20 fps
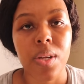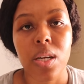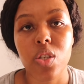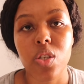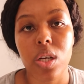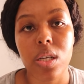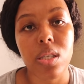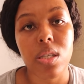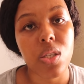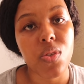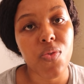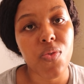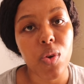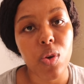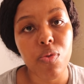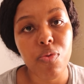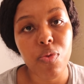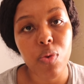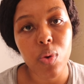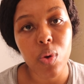justice for
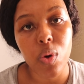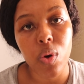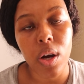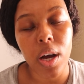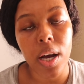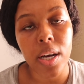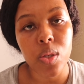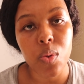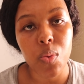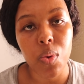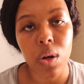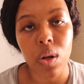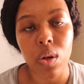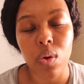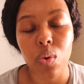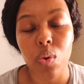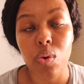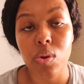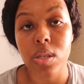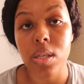Lufuno as
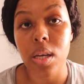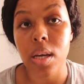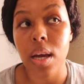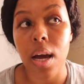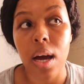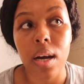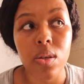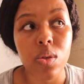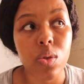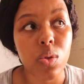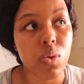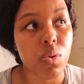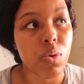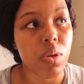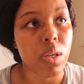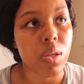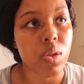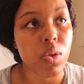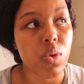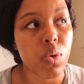well, who is a young
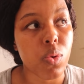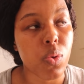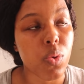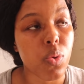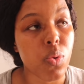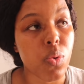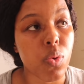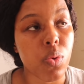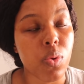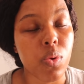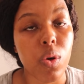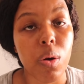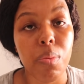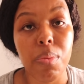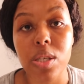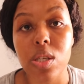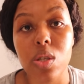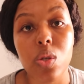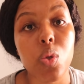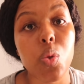student who
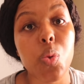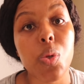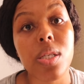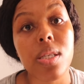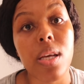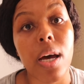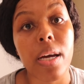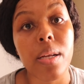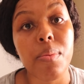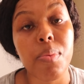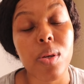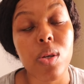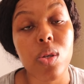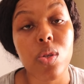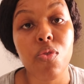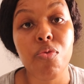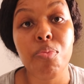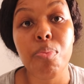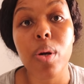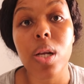committed suicide because
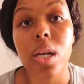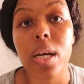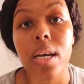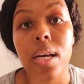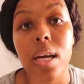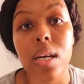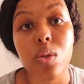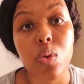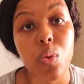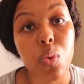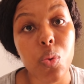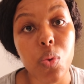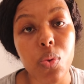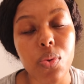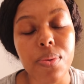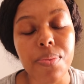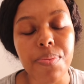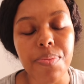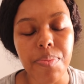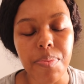of bullying at
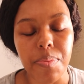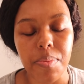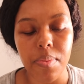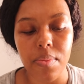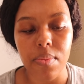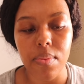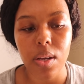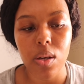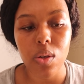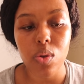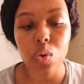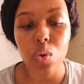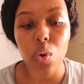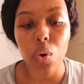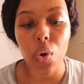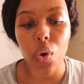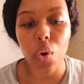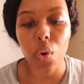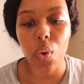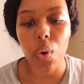school.
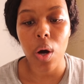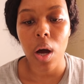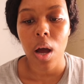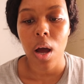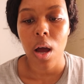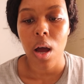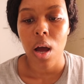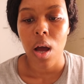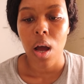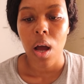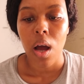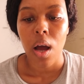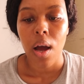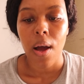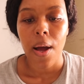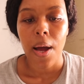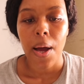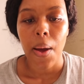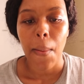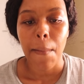So
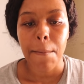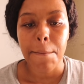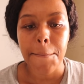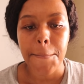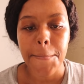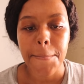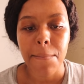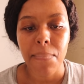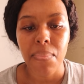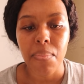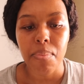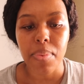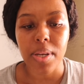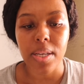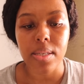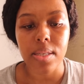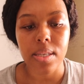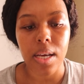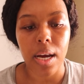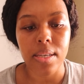
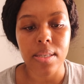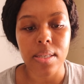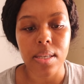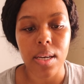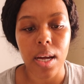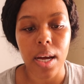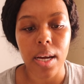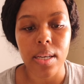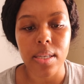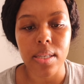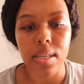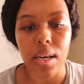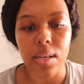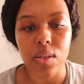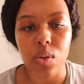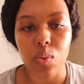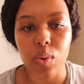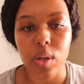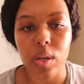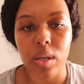please, guys, tonight
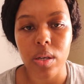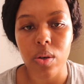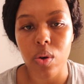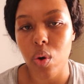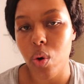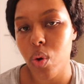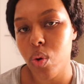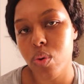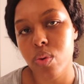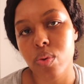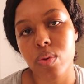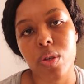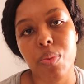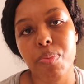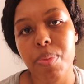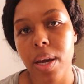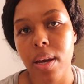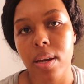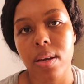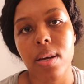as we go to
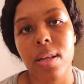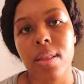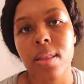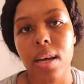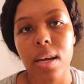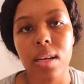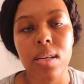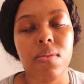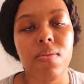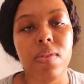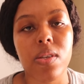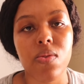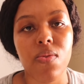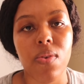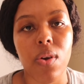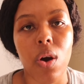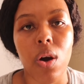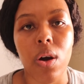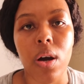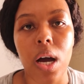bed and the end of this
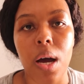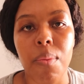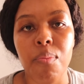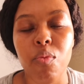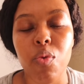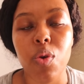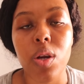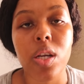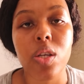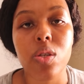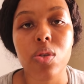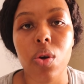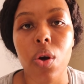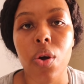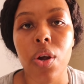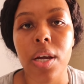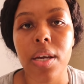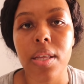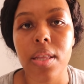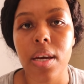vlog, I'm really
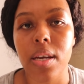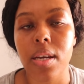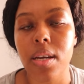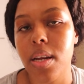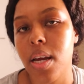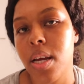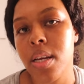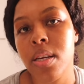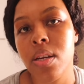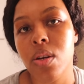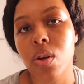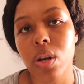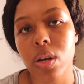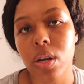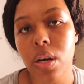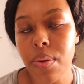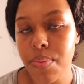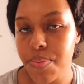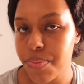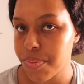sorry that it ended on
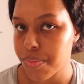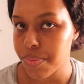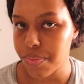a